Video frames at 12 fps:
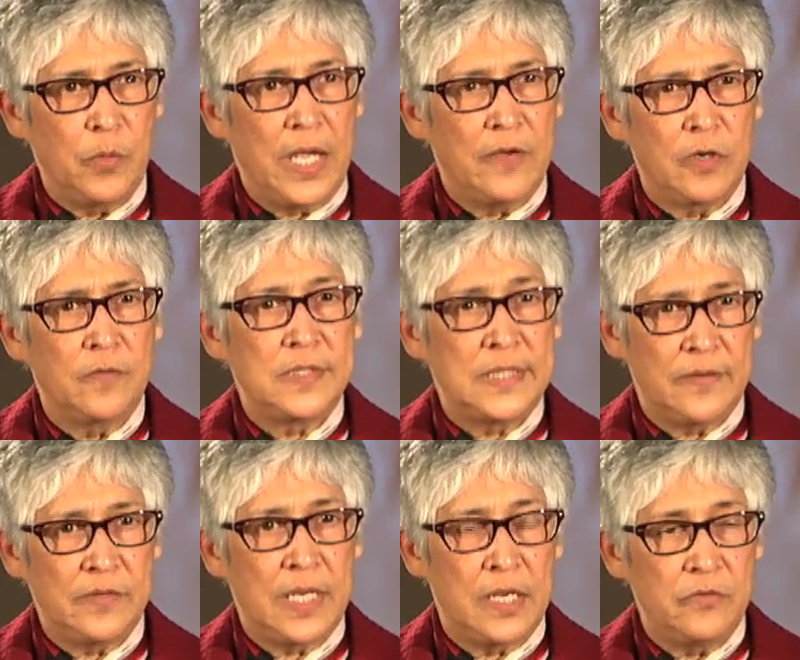We have over
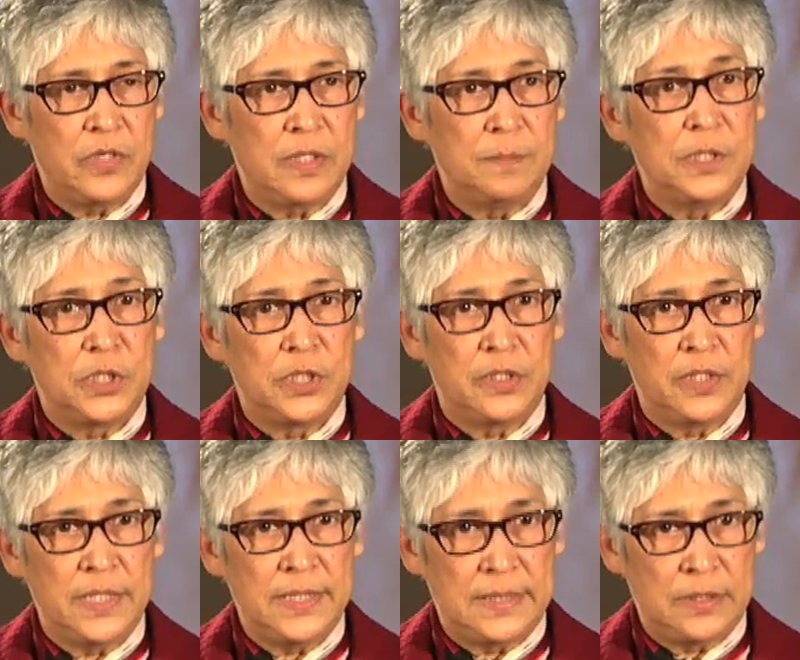700
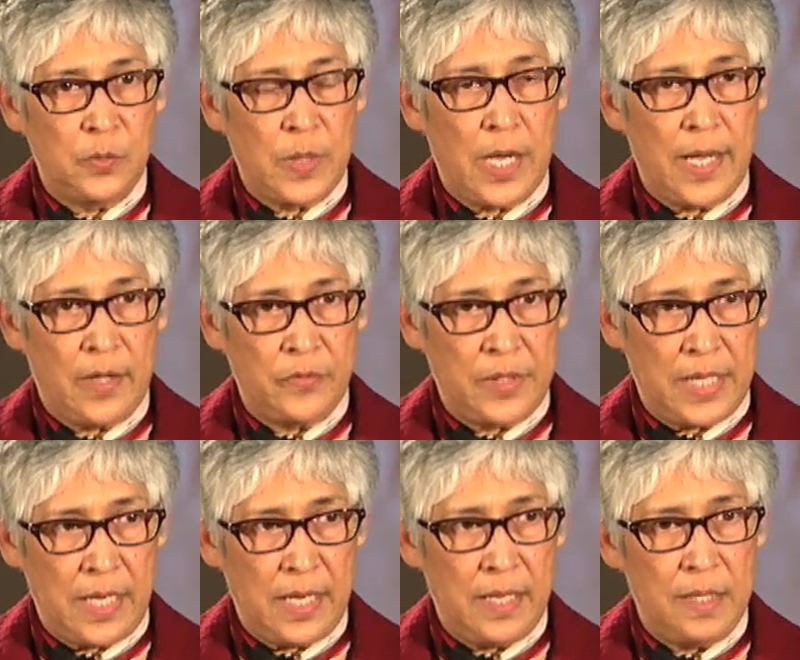missionaries who are out
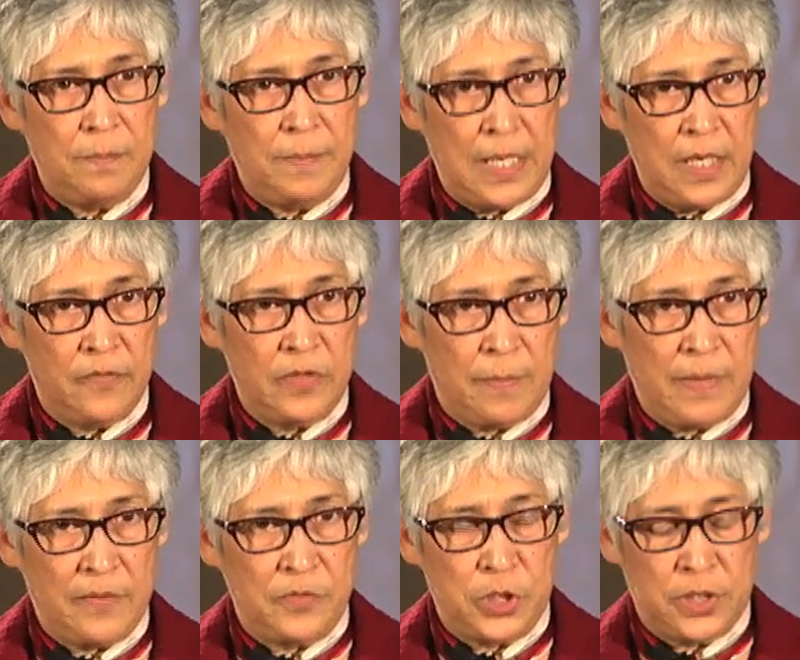there, and many of them
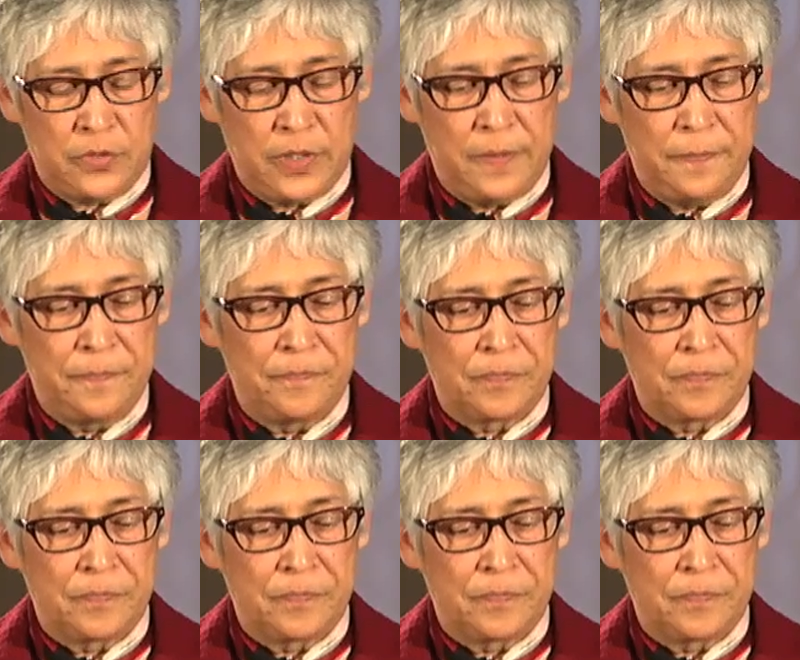have children.